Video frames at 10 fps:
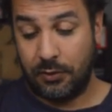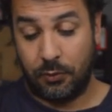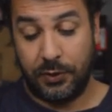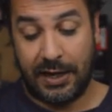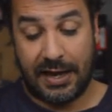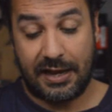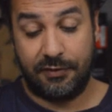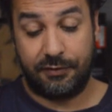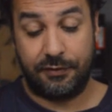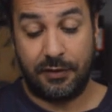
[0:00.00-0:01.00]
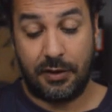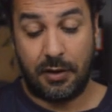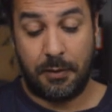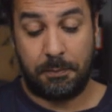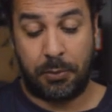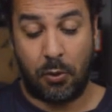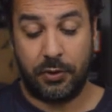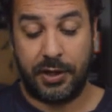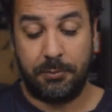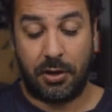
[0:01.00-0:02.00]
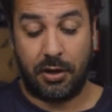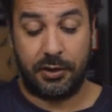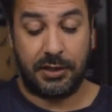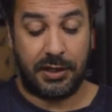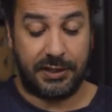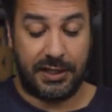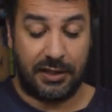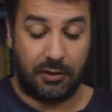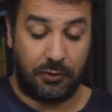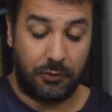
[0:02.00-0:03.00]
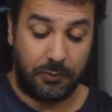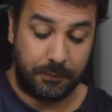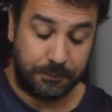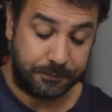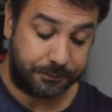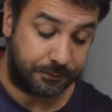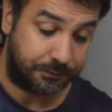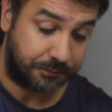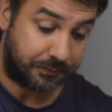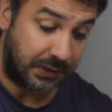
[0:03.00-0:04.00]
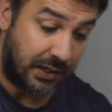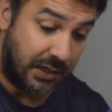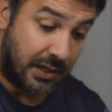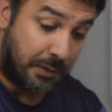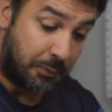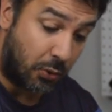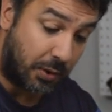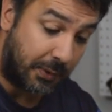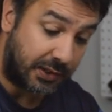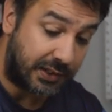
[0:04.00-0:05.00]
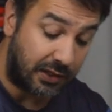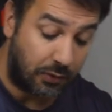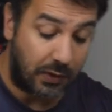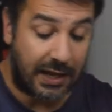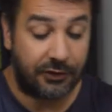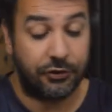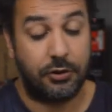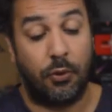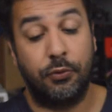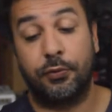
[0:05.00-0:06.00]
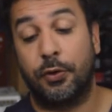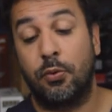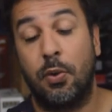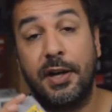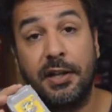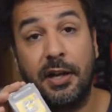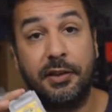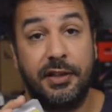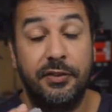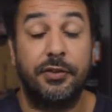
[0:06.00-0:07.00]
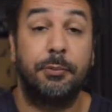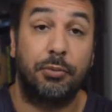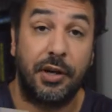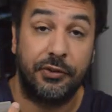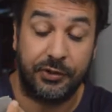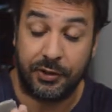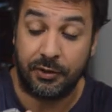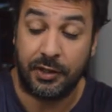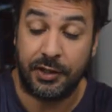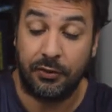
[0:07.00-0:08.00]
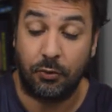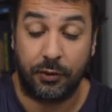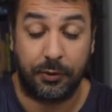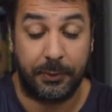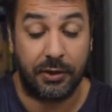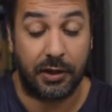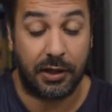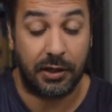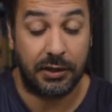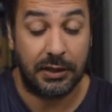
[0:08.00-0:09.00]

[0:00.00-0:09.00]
We have Pokemon Yellow. Pokemon Yellow actually goes for quite a decent price here in North America.